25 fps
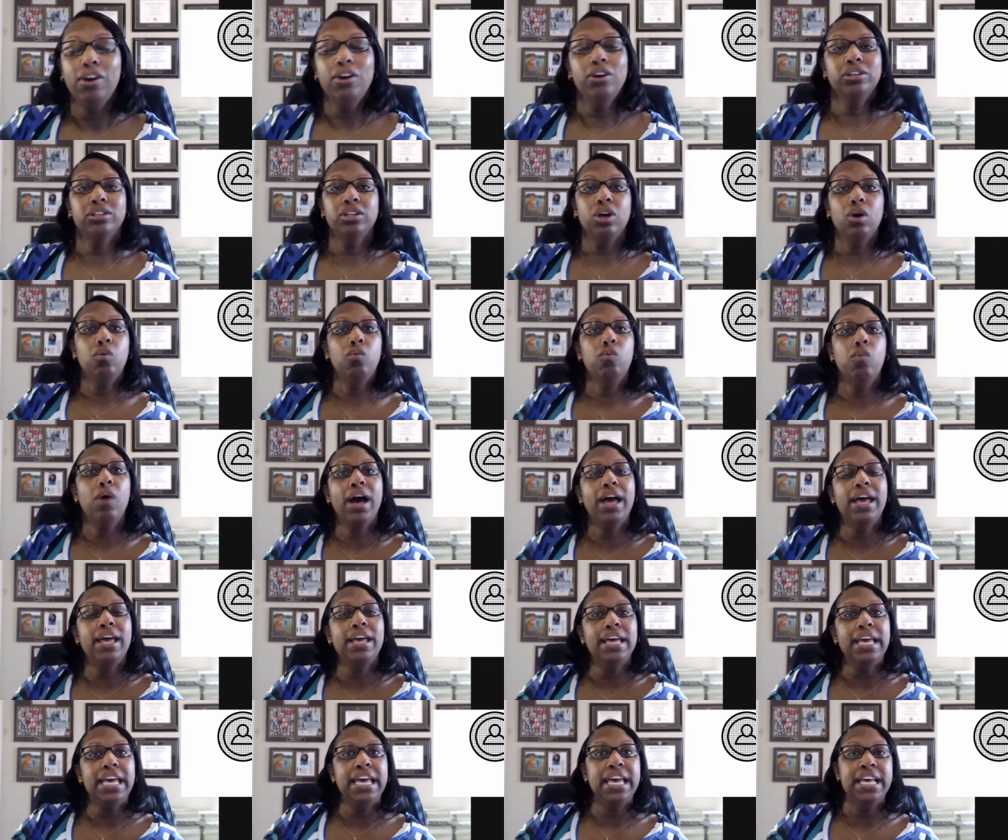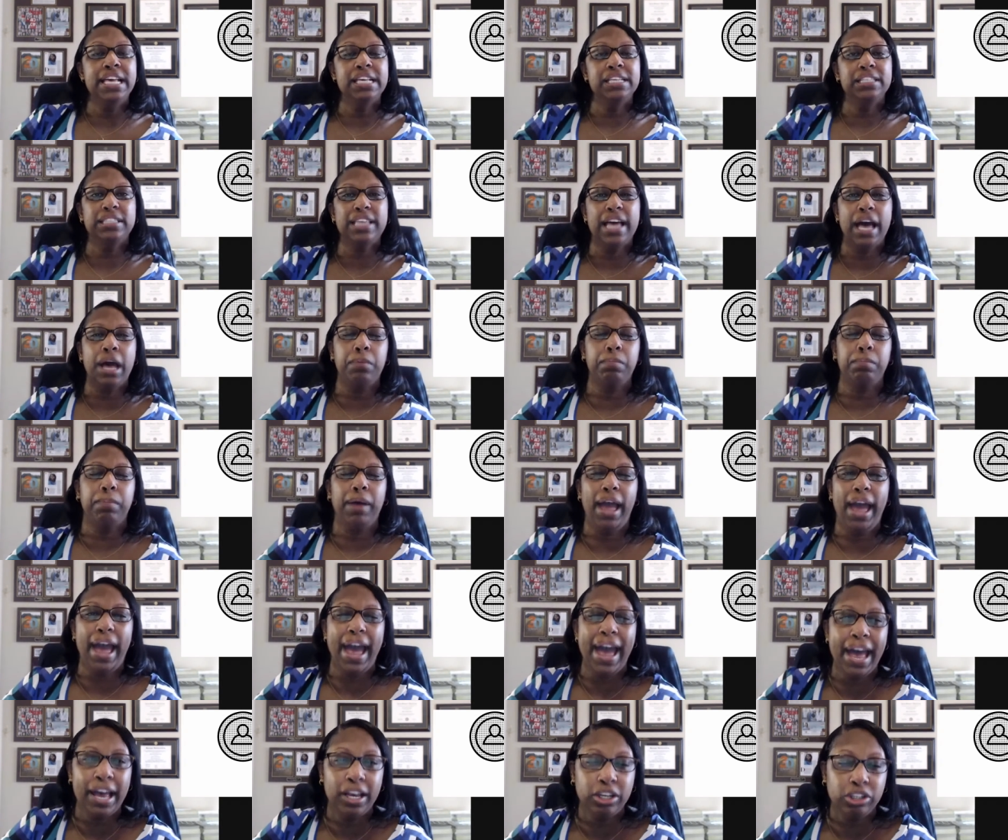So what is that
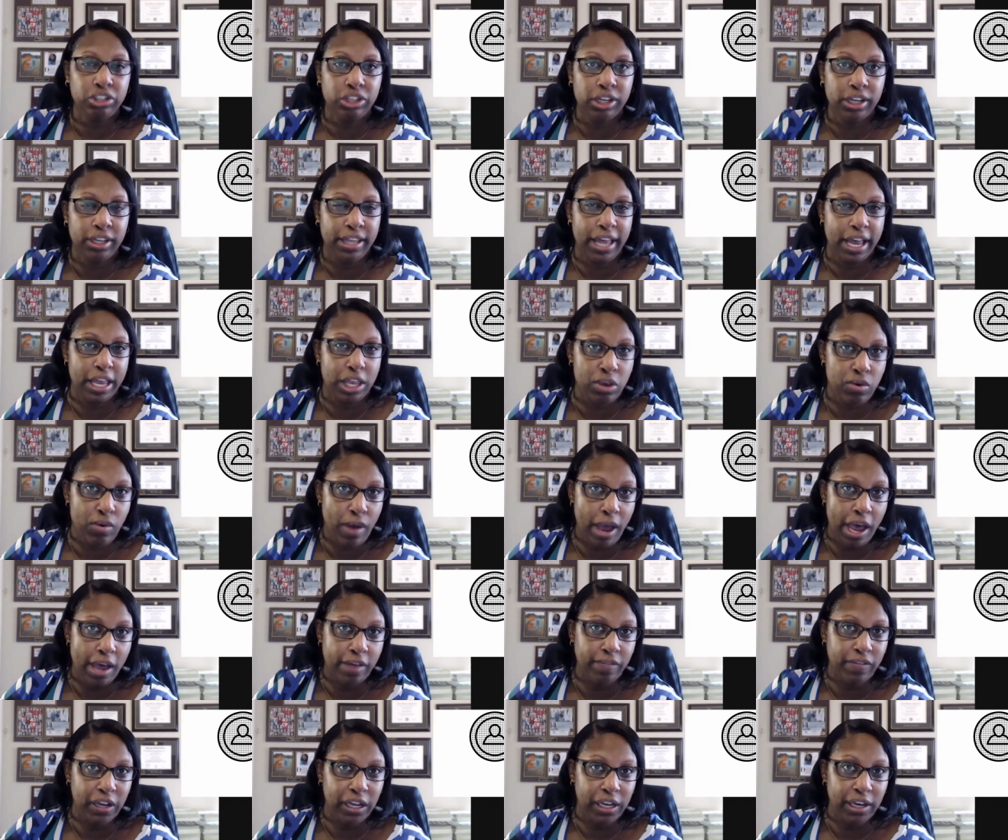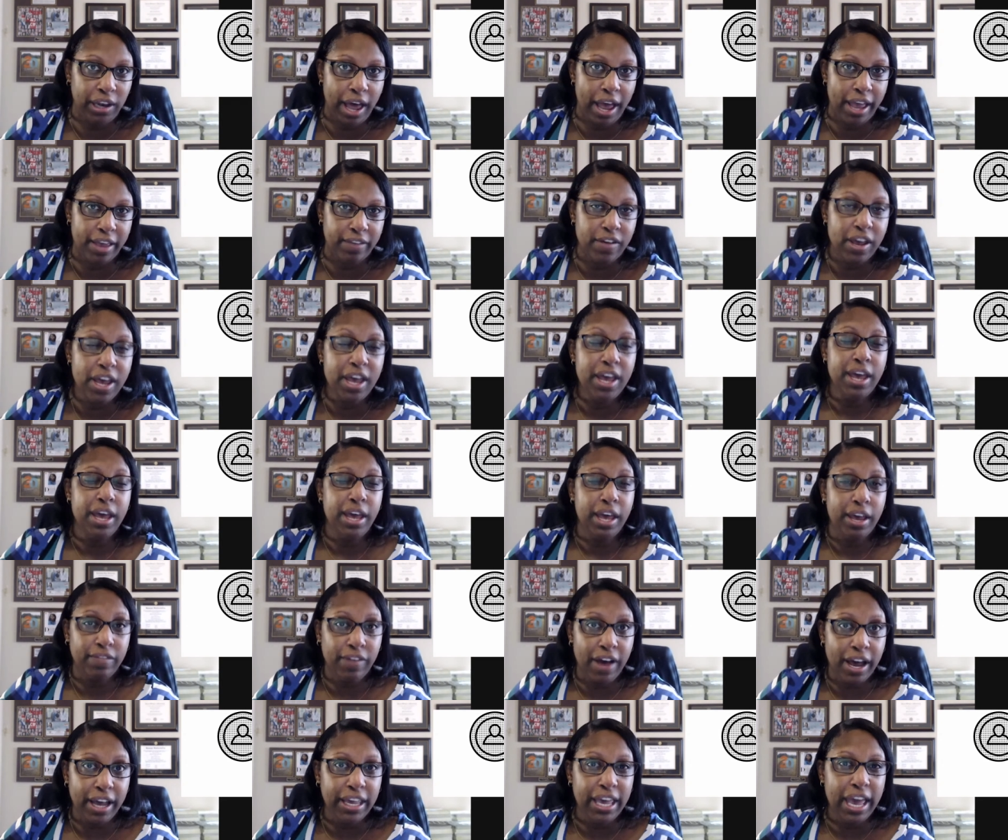passion that you have in life?
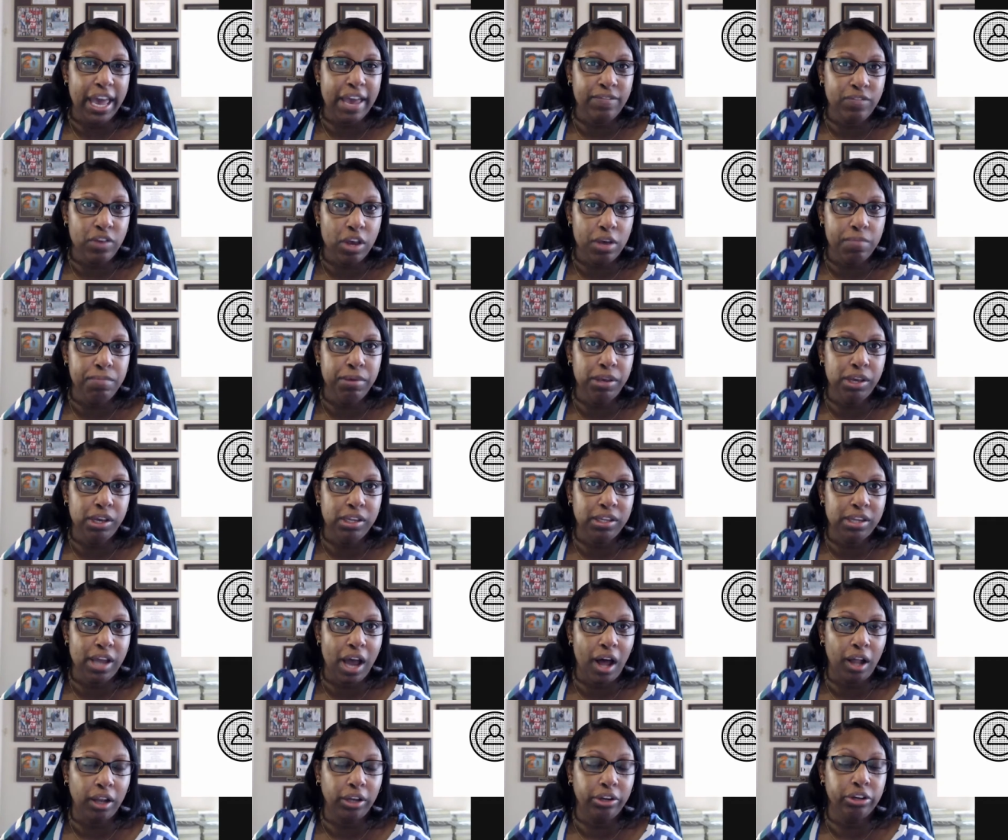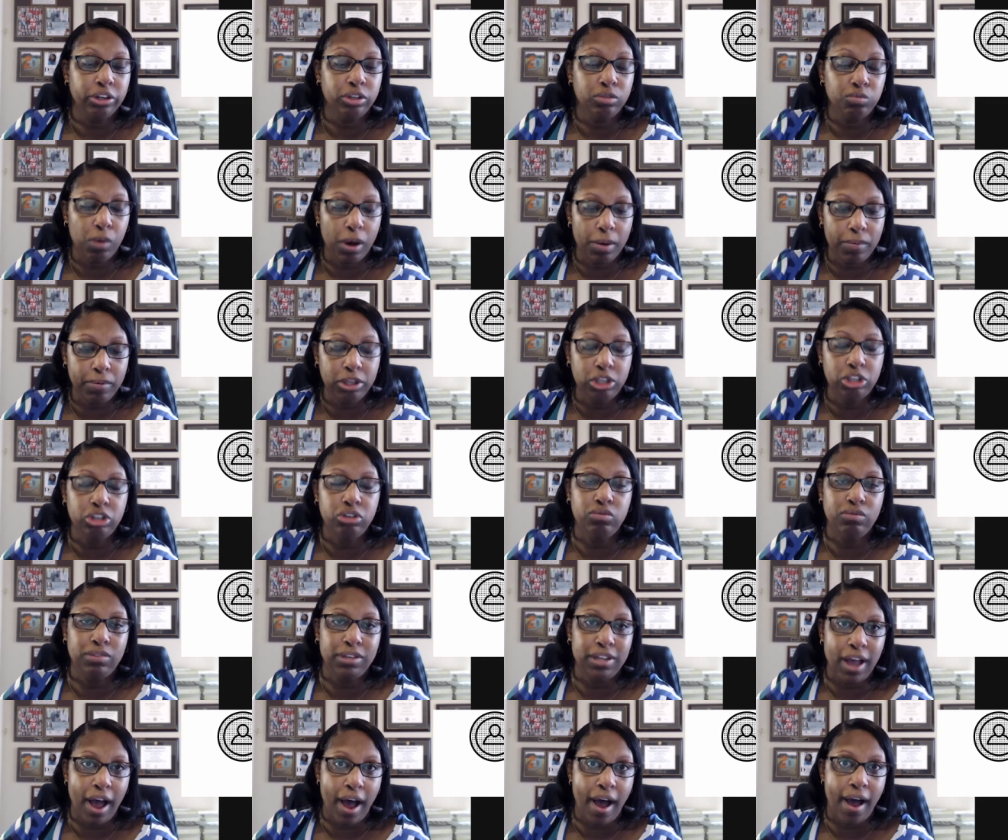If I gave you $1 million, what would you
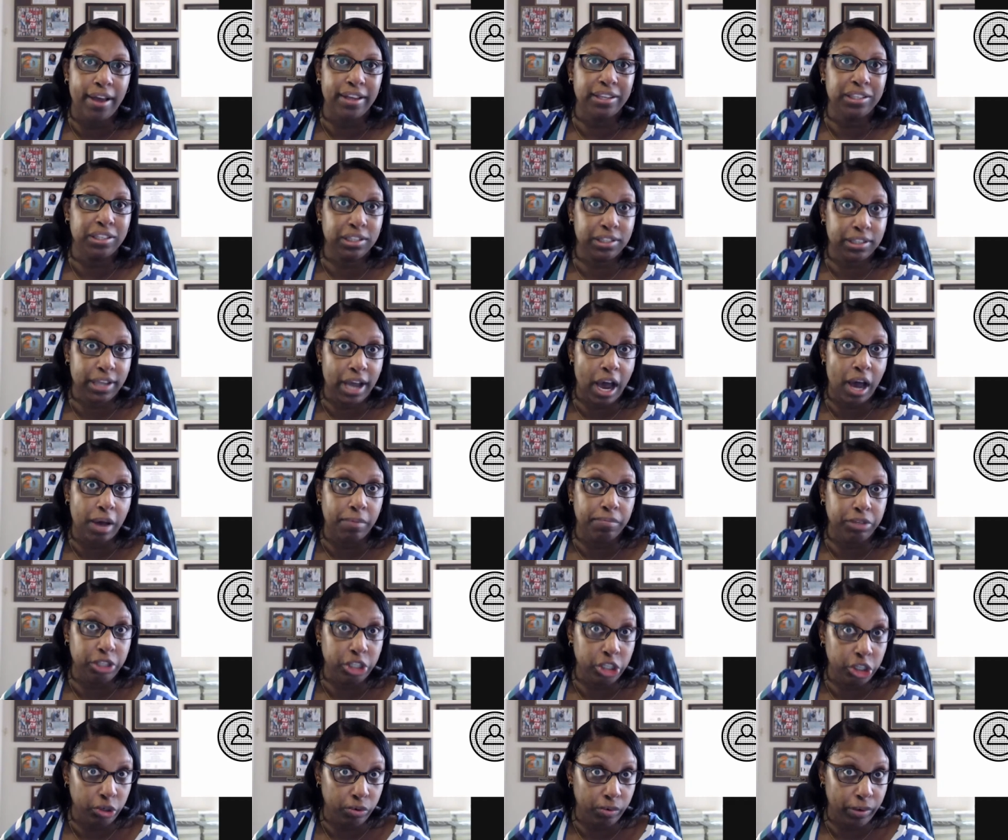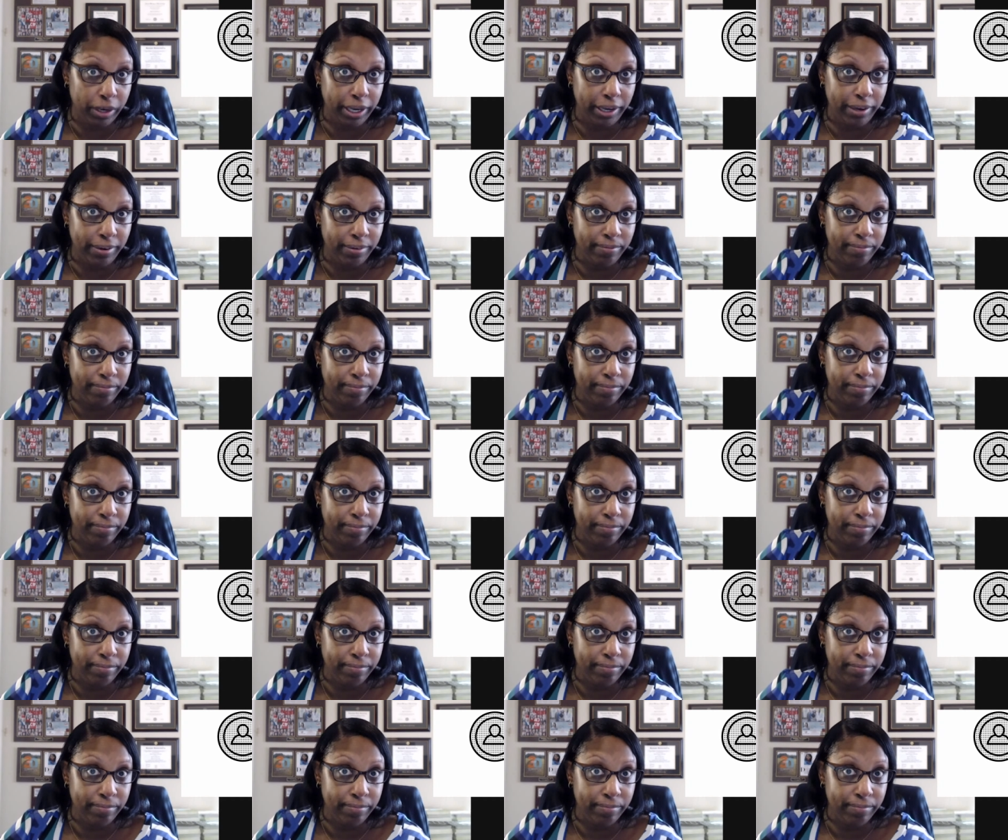not stop doing?